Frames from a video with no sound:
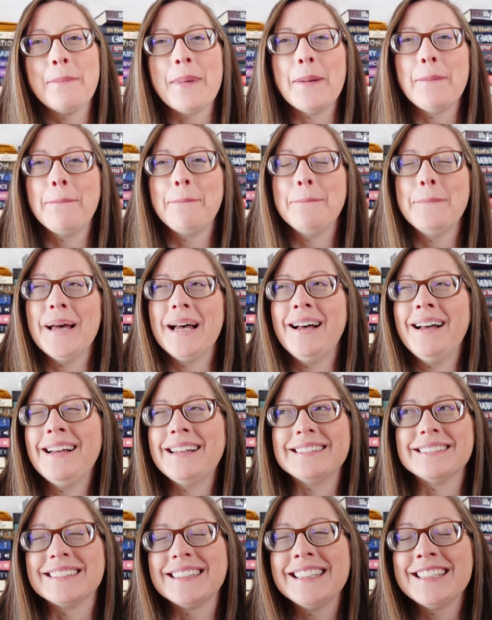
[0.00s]
But
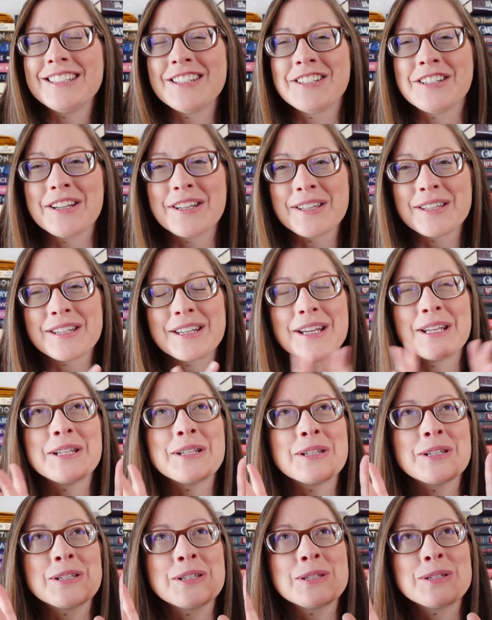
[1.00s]
oh, it's just,
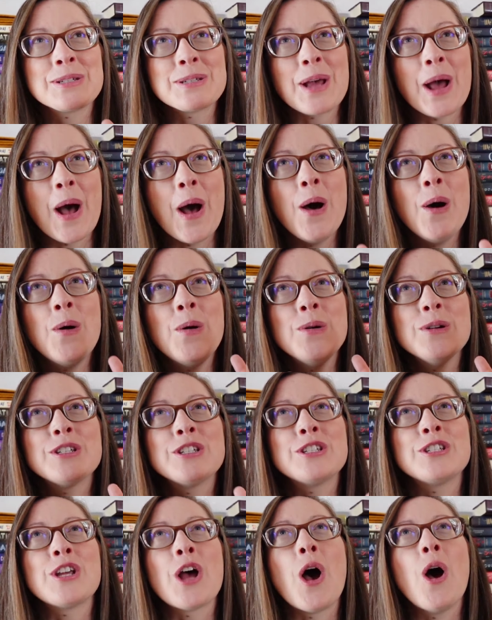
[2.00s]
it's so,
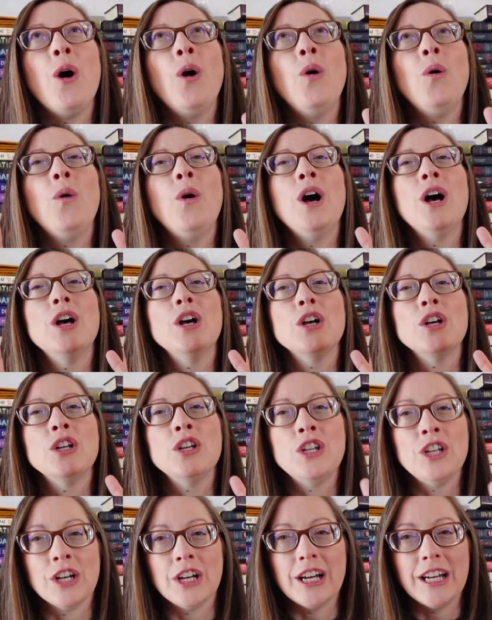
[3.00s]
so
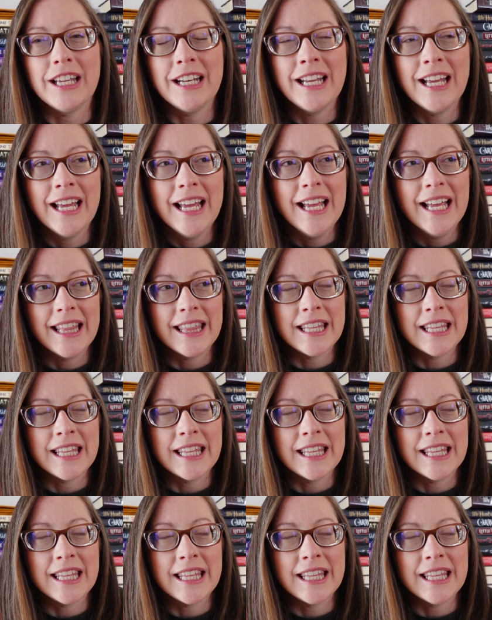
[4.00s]
good.